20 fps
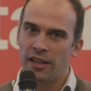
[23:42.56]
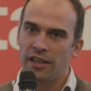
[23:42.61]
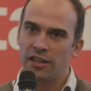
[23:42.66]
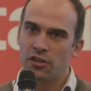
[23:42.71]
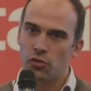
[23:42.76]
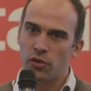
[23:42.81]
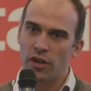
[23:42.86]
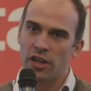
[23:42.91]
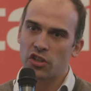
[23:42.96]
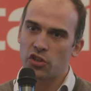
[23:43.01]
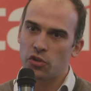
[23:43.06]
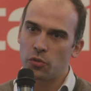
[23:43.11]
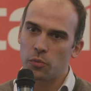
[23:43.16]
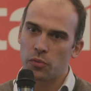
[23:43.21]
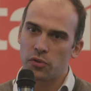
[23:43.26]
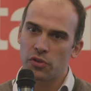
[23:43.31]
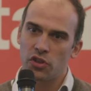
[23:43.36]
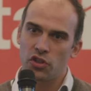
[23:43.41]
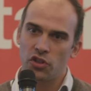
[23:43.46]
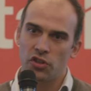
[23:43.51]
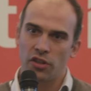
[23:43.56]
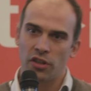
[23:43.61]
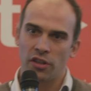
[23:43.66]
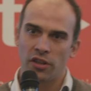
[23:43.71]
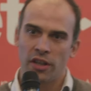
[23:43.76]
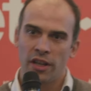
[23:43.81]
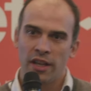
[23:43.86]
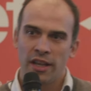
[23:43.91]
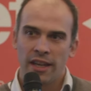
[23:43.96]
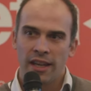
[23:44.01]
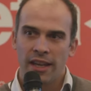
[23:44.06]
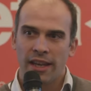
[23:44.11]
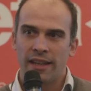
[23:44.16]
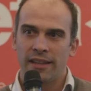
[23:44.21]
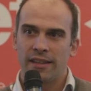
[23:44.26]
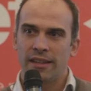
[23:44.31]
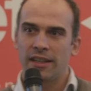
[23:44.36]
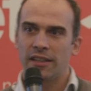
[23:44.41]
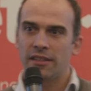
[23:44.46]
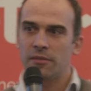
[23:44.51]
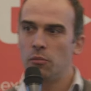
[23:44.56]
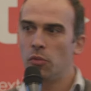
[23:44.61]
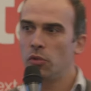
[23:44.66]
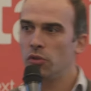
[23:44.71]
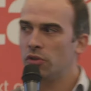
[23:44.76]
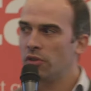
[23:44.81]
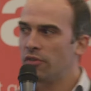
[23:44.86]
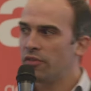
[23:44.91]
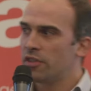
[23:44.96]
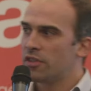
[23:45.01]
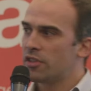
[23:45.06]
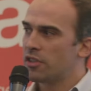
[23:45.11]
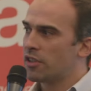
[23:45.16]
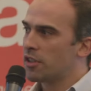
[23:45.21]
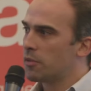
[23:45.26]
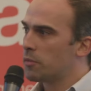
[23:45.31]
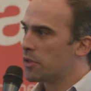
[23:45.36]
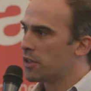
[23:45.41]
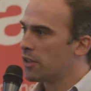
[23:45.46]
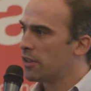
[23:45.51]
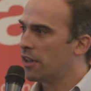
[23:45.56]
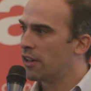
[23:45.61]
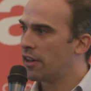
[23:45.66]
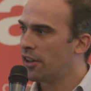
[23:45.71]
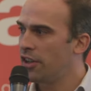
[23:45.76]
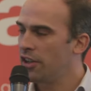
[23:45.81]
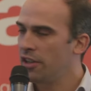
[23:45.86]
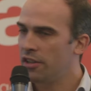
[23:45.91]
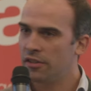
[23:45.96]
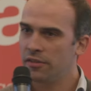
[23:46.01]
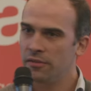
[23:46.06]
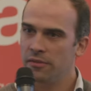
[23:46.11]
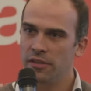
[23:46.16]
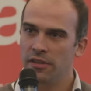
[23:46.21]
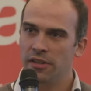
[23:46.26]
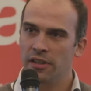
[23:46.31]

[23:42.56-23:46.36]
an international positioning. And that most of the startups that are here,